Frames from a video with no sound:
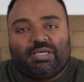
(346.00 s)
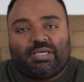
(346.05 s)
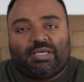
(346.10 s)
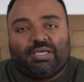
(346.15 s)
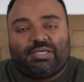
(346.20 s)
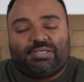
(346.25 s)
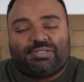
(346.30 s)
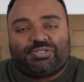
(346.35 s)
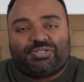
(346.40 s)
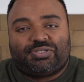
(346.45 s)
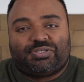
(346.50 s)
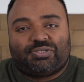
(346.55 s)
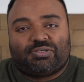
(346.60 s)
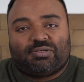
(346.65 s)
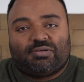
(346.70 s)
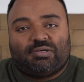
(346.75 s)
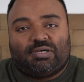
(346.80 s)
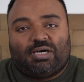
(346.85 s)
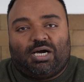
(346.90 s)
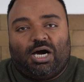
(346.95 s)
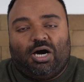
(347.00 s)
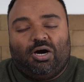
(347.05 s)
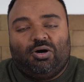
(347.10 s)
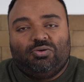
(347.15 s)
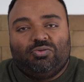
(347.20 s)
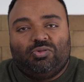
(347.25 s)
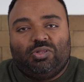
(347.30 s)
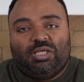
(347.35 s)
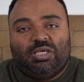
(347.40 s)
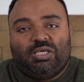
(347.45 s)
It's
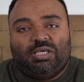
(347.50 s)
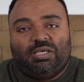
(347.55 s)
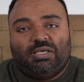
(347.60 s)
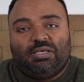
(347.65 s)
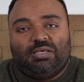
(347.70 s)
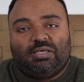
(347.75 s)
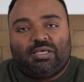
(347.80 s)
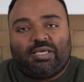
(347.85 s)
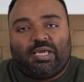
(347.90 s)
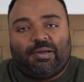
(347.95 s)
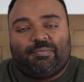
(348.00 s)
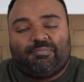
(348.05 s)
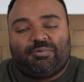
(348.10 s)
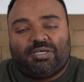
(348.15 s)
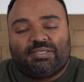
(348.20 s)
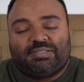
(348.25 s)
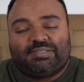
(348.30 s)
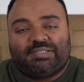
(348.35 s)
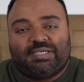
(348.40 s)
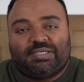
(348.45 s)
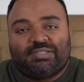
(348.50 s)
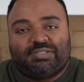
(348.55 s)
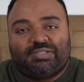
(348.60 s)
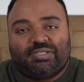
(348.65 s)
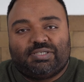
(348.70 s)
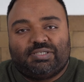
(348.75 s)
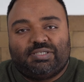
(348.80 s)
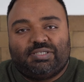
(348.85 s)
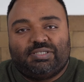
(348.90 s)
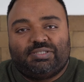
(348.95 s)
how the camera
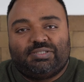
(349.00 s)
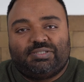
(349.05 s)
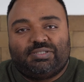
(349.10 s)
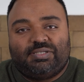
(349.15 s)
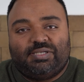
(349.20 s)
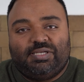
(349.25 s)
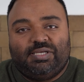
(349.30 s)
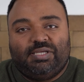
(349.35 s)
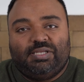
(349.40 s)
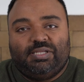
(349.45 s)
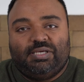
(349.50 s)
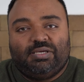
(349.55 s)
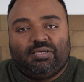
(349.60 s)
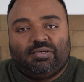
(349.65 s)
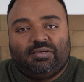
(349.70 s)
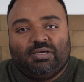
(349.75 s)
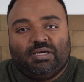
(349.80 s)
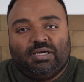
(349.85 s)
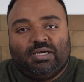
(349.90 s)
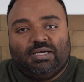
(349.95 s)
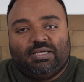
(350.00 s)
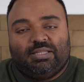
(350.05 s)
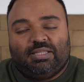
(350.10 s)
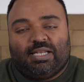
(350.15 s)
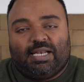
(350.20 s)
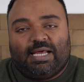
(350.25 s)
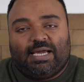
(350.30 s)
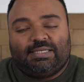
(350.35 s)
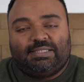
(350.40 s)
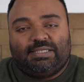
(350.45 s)
sensor is reading
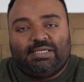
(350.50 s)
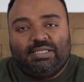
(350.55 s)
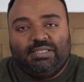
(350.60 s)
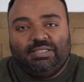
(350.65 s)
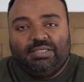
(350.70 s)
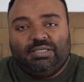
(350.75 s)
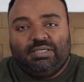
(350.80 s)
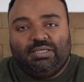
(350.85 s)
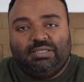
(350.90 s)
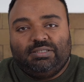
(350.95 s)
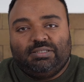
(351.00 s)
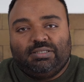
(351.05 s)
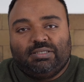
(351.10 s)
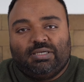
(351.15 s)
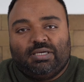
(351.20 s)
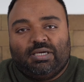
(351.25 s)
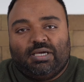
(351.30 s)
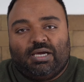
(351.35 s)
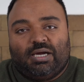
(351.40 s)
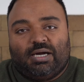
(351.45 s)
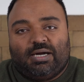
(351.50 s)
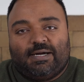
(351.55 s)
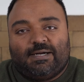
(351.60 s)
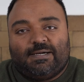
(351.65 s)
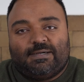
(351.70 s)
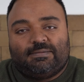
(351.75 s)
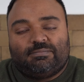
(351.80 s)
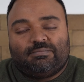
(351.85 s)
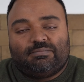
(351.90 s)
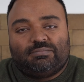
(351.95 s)
the light hitting it
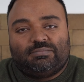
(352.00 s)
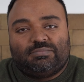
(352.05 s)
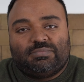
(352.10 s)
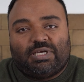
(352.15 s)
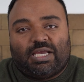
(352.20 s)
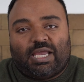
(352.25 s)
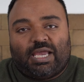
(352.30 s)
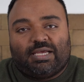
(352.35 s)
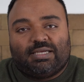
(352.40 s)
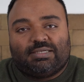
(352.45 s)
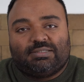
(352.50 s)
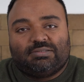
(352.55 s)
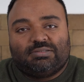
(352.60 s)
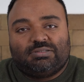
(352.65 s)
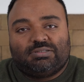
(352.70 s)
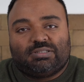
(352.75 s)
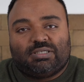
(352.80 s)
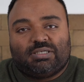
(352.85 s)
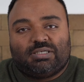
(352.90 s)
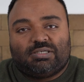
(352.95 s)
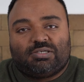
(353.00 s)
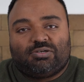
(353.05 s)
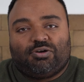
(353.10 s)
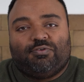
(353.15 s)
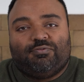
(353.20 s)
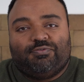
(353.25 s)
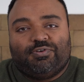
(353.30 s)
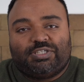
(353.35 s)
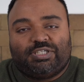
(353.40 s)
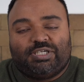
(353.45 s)
and
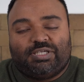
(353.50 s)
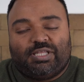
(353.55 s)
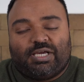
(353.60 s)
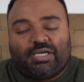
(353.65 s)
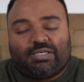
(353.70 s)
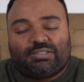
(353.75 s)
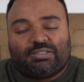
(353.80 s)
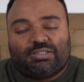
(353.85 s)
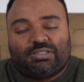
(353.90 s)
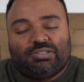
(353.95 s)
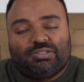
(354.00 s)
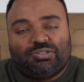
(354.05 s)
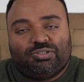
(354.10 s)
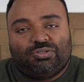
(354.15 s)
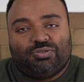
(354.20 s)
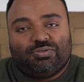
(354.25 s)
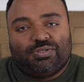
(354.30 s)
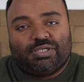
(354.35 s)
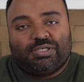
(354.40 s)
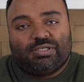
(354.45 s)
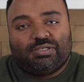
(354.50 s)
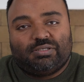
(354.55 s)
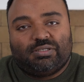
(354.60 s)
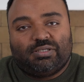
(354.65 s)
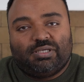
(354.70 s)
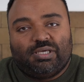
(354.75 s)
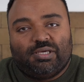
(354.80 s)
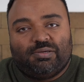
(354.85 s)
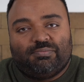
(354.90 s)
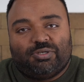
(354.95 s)
converting that into an
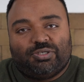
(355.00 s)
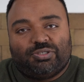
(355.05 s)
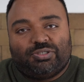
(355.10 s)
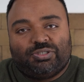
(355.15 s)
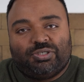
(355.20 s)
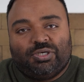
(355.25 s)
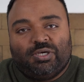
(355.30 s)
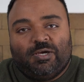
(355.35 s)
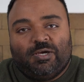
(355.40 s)
image.